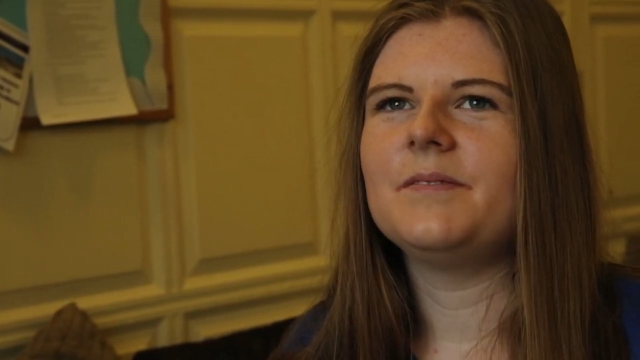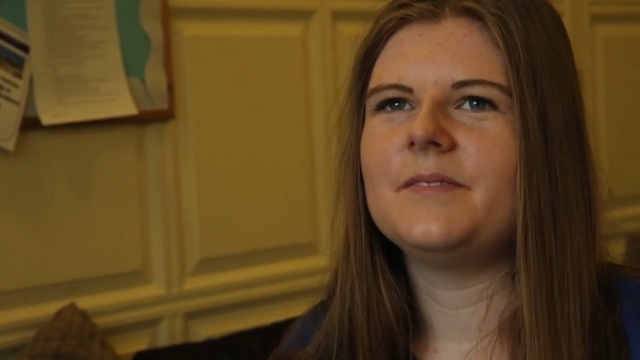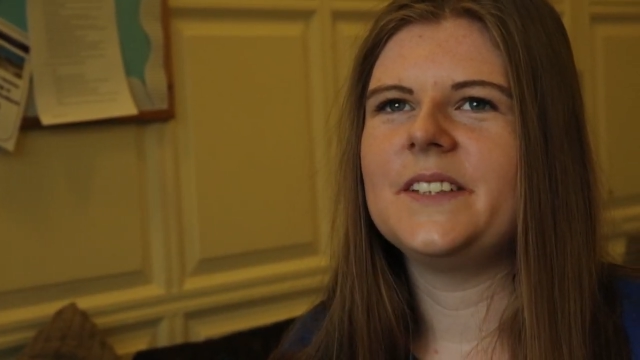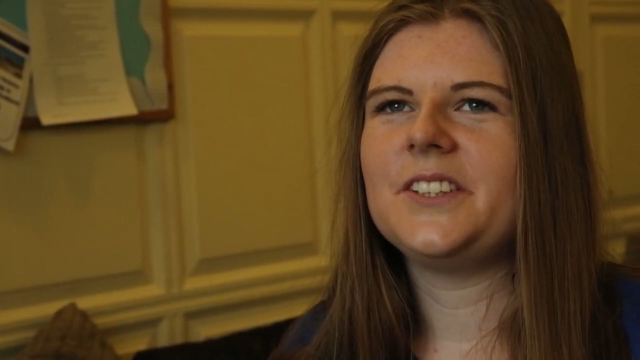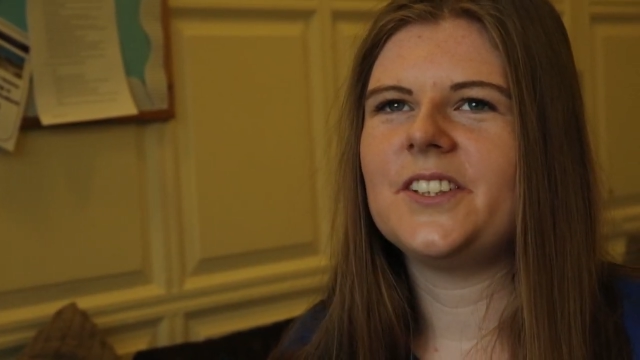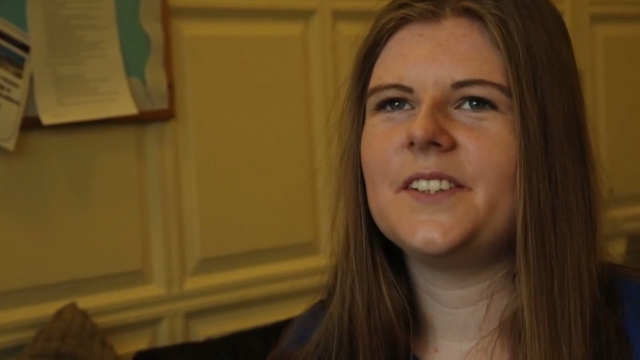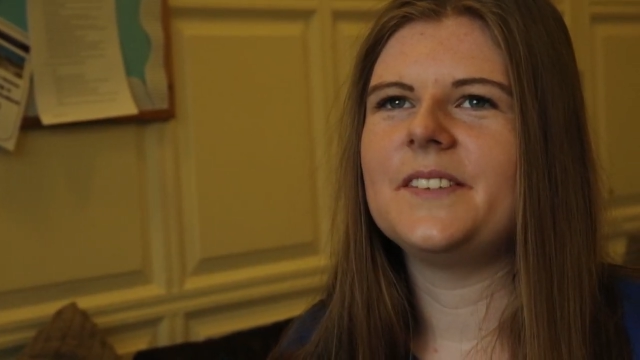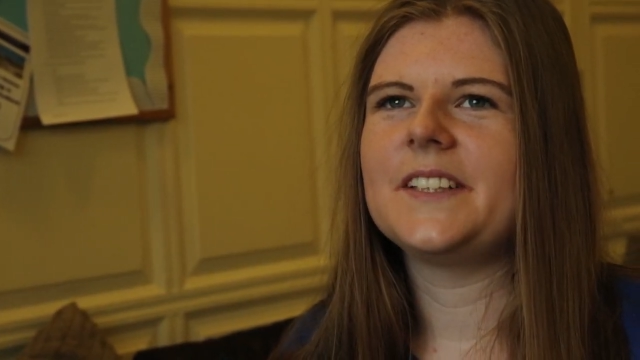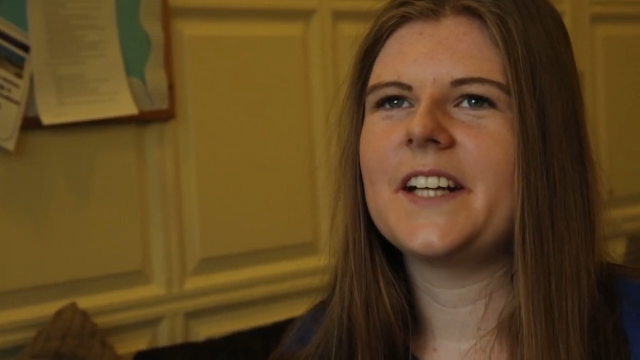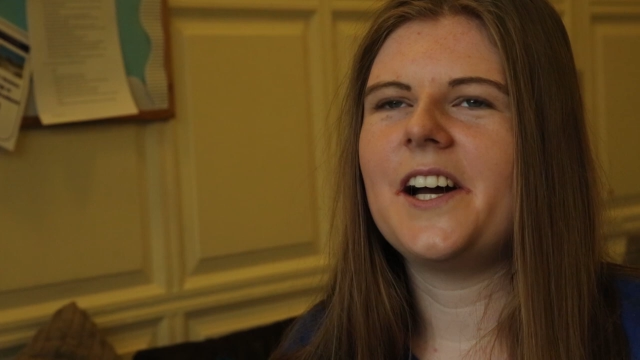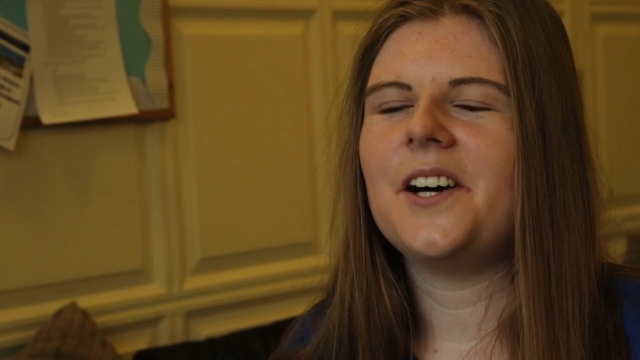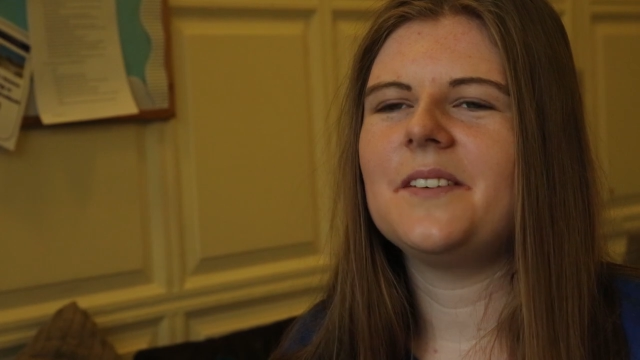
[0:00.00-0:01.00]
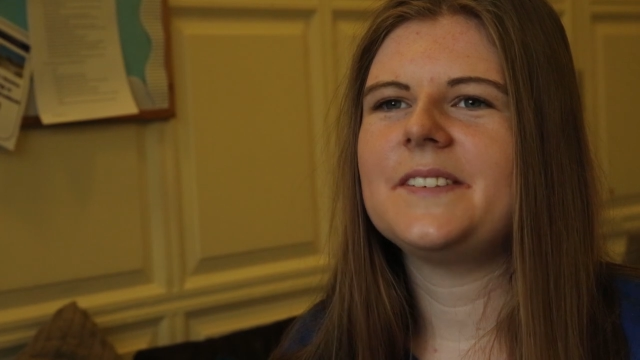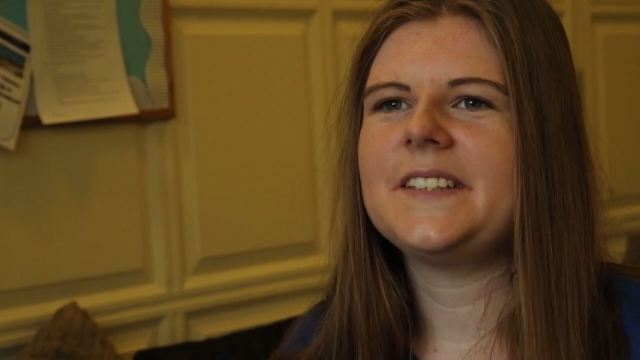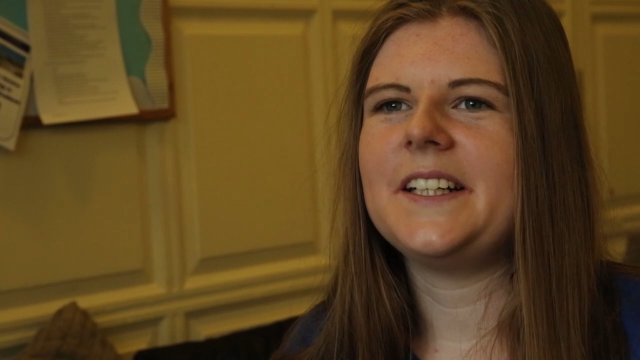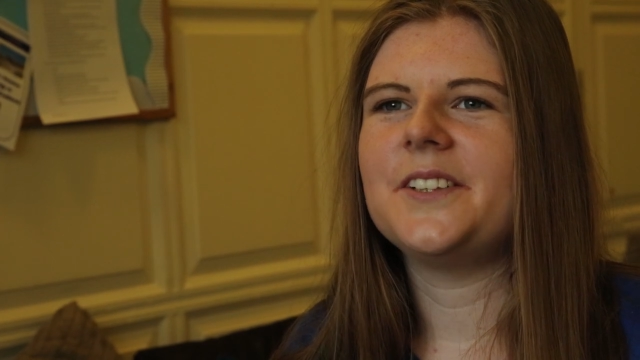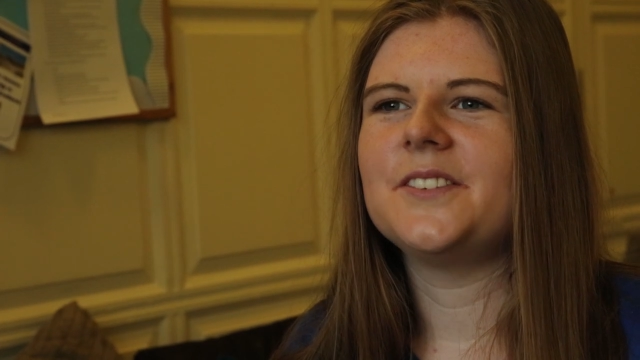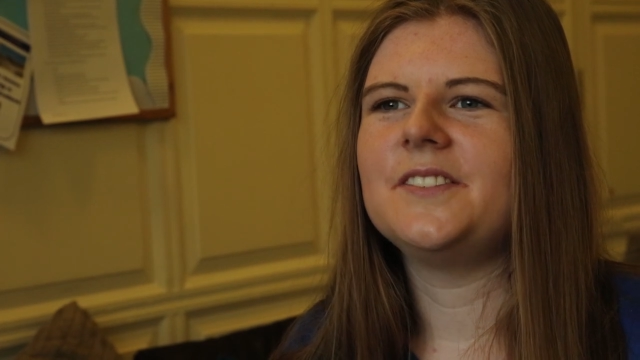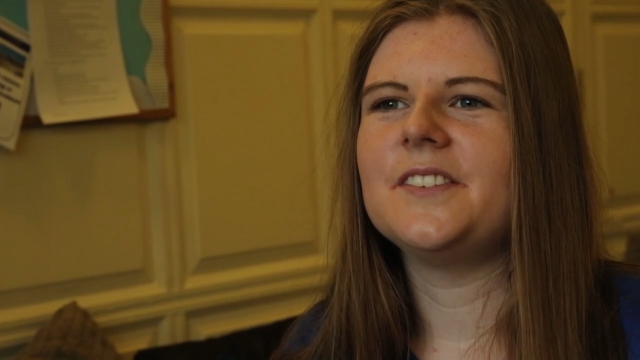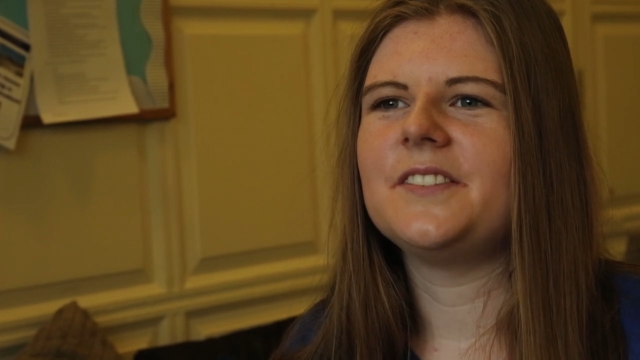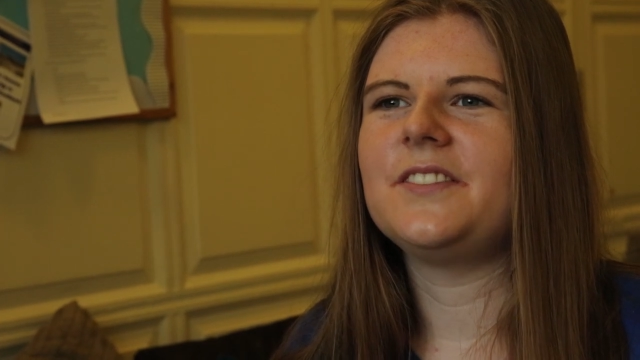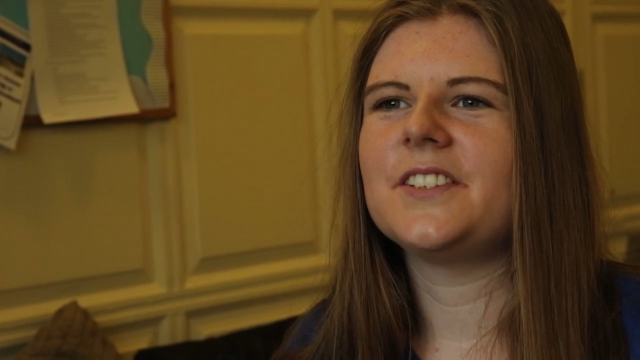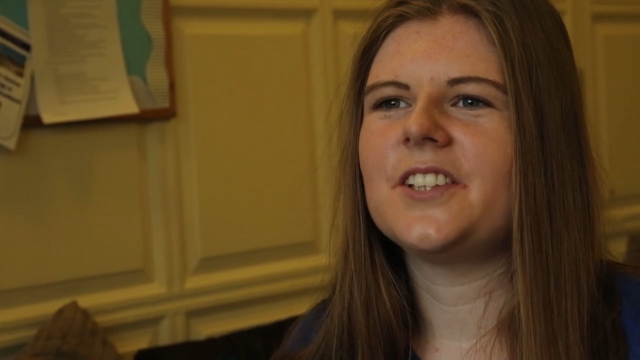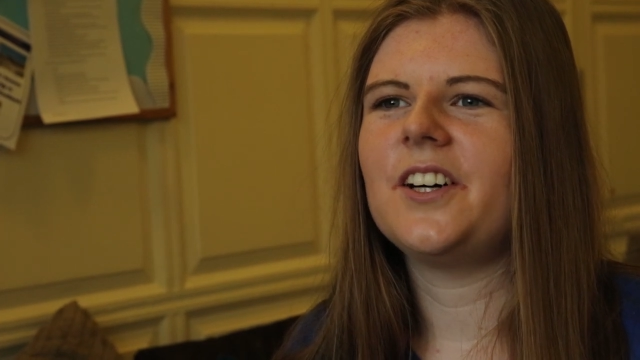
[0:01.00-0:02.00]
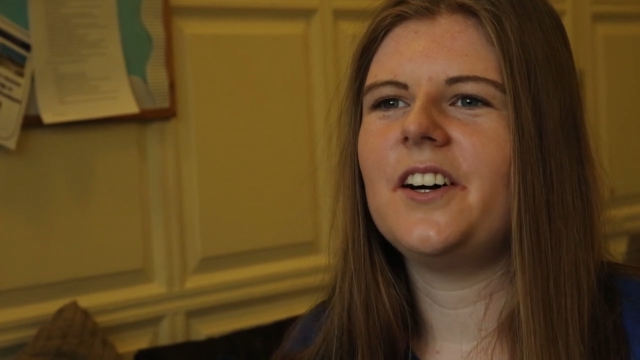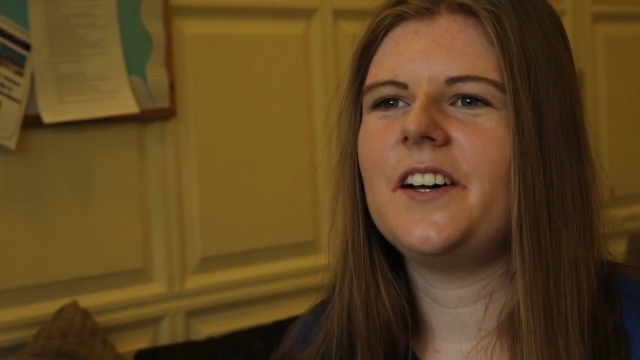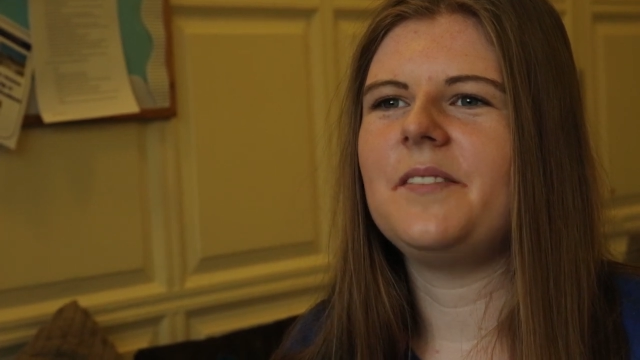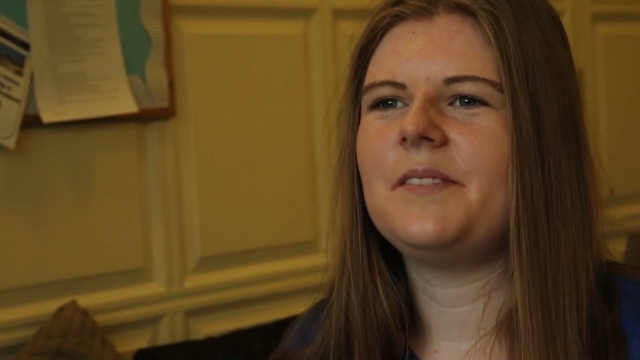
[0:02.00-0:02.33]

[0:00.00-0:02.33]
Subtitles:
which I would get upset all of the time,